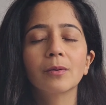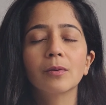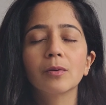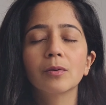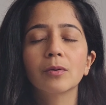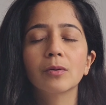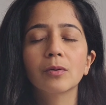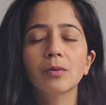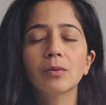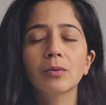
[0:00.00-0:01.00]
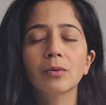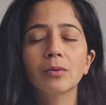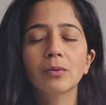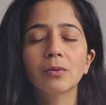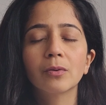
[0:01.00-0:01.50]

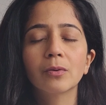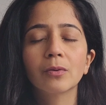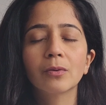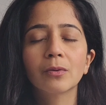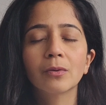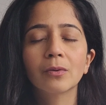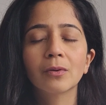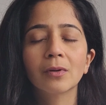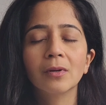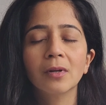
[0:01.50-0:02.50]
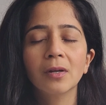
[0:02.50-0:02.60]
(silence)